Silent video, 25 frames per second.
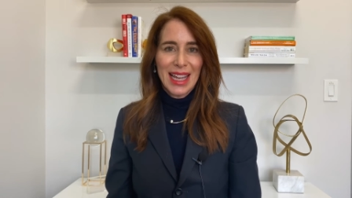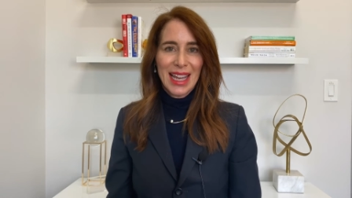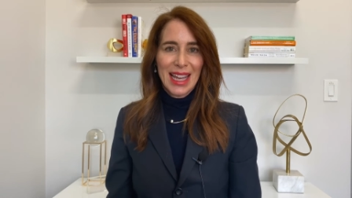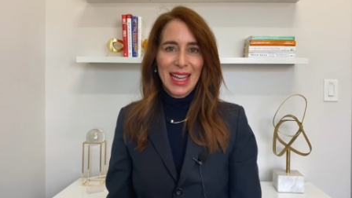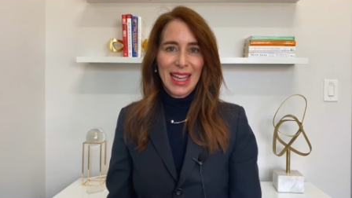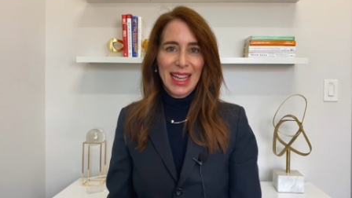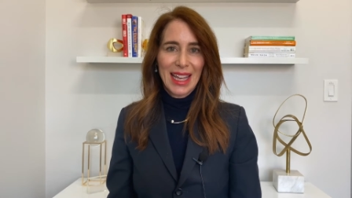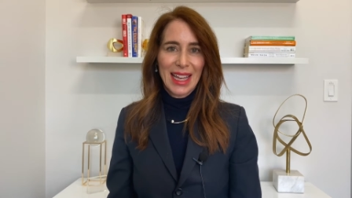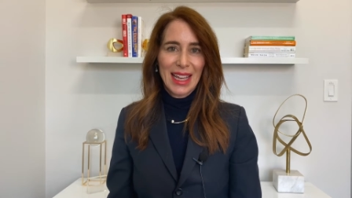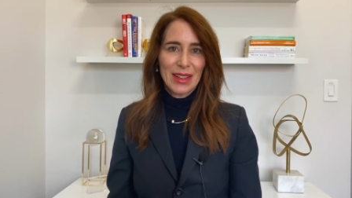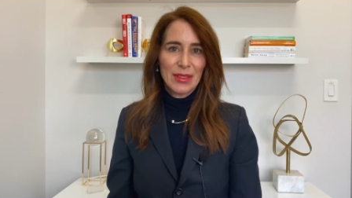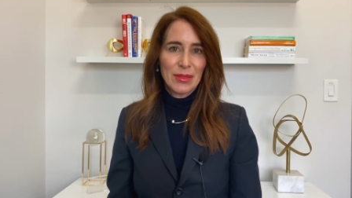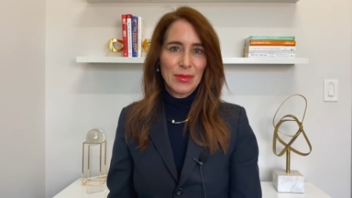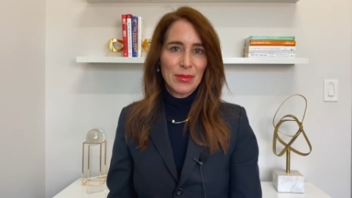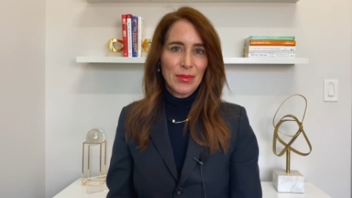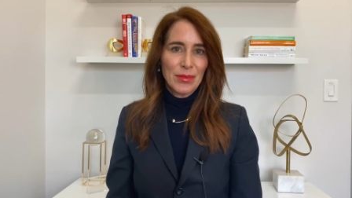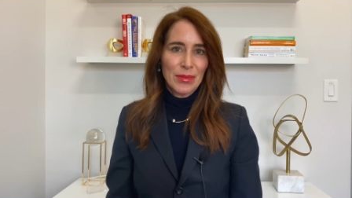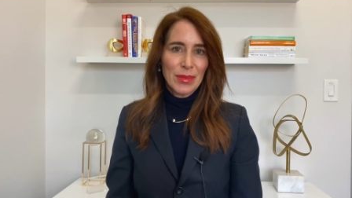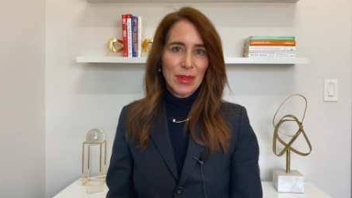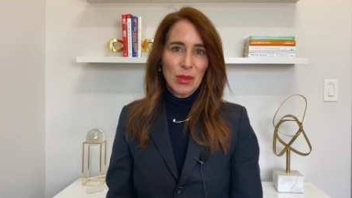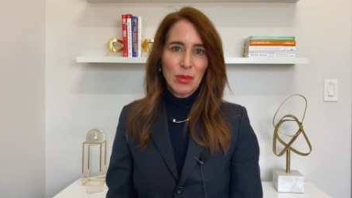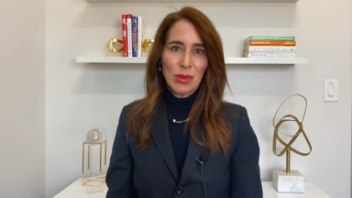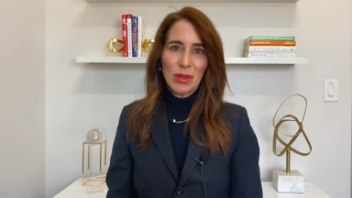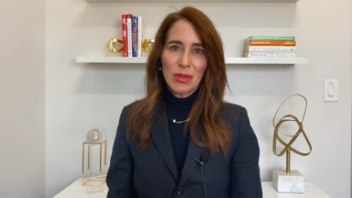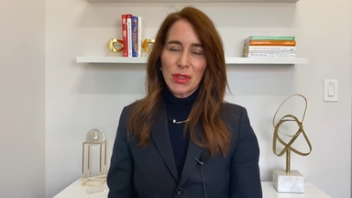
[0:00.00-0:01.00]
And
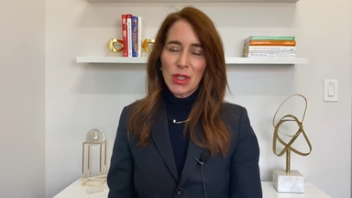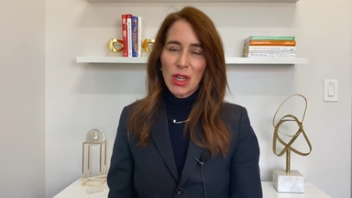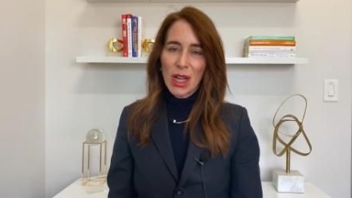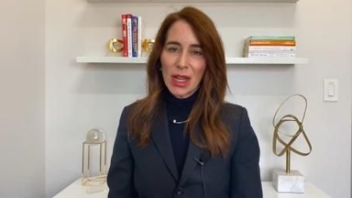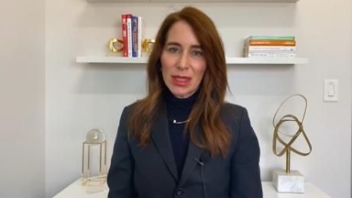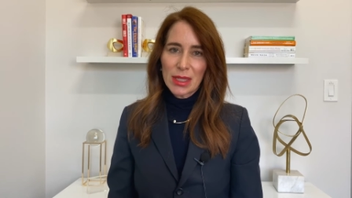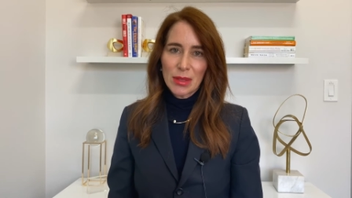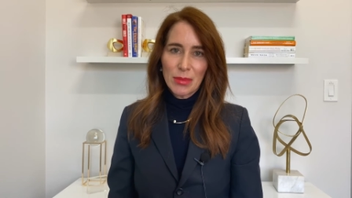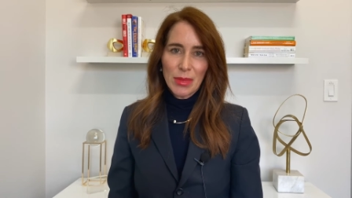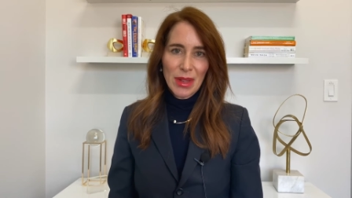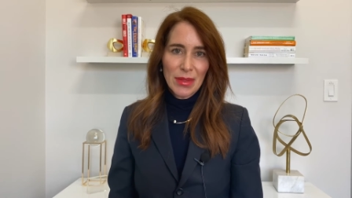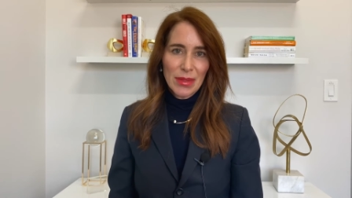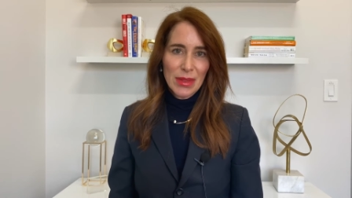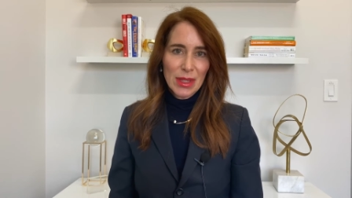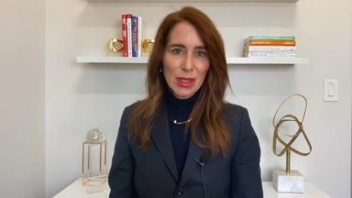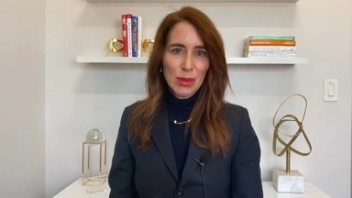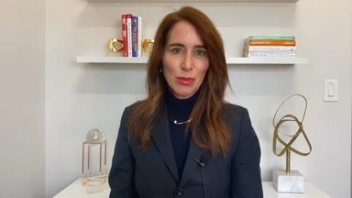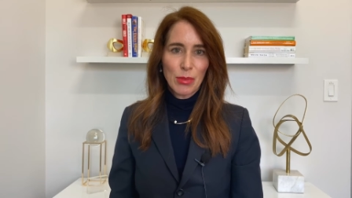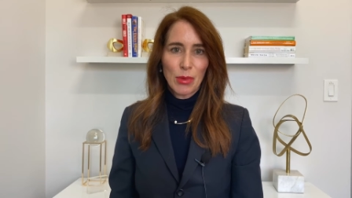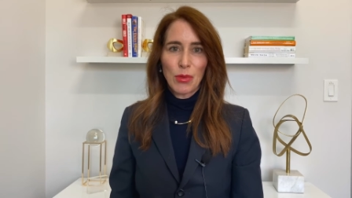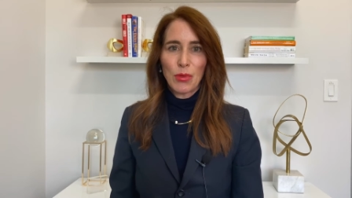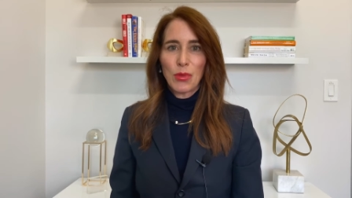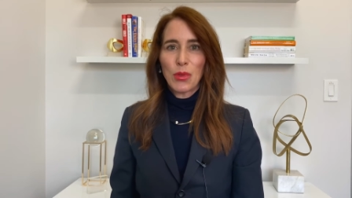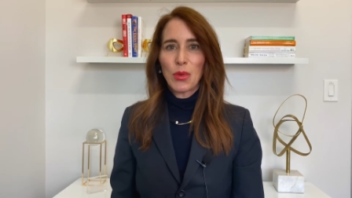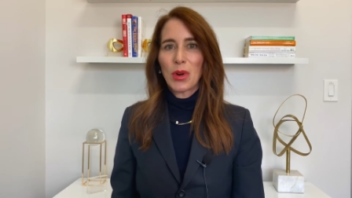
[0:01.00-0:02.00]
we've talked about this
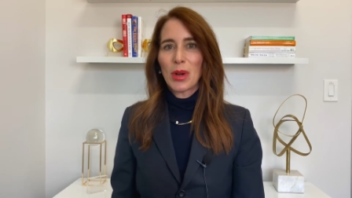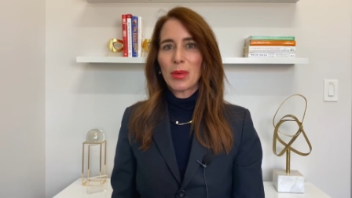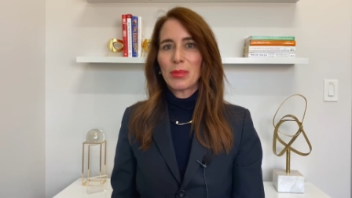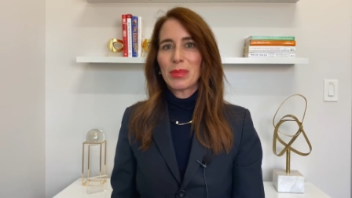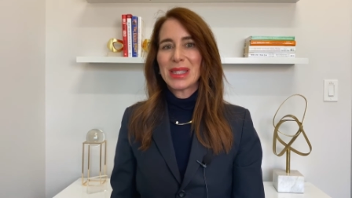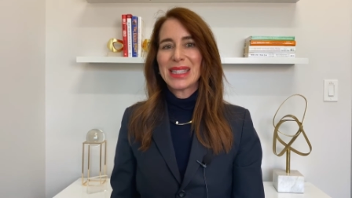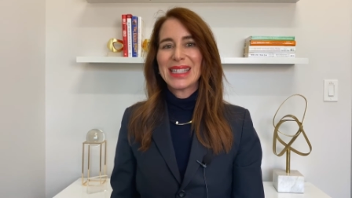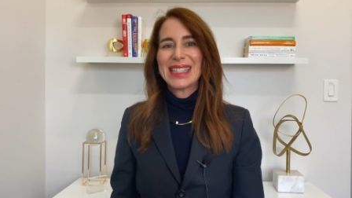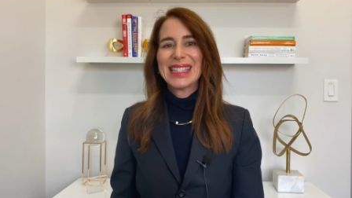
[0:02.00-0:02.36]
before, but